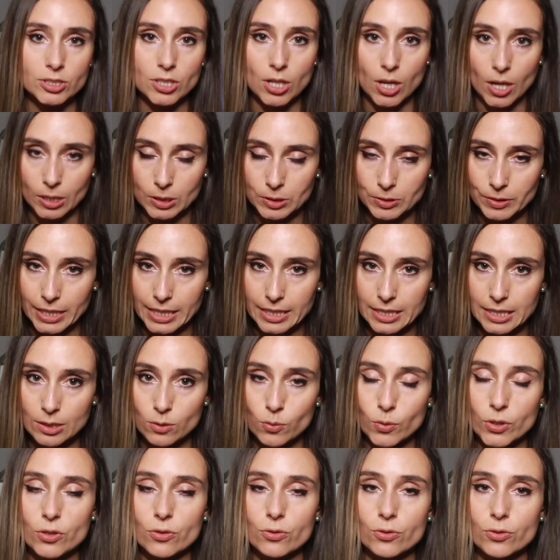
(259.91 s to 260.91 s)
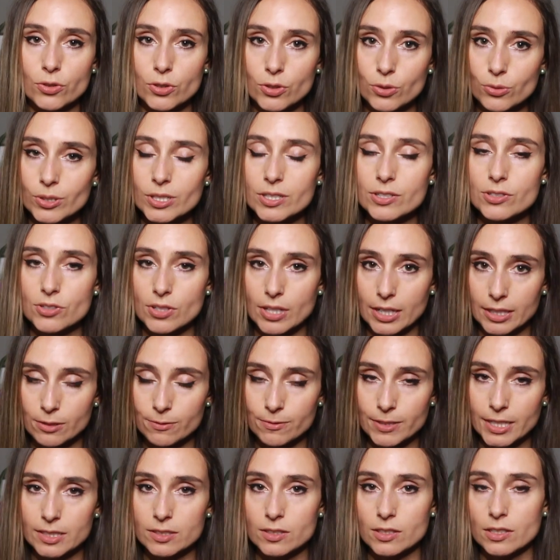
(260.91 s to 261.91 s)
tolerated with fewer side
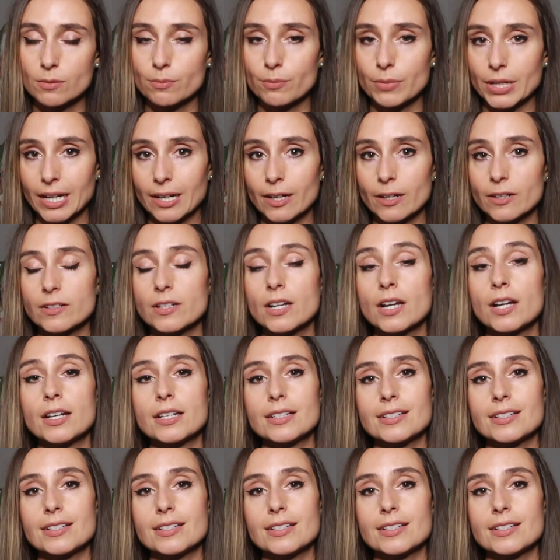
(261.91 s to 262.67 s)
effects compared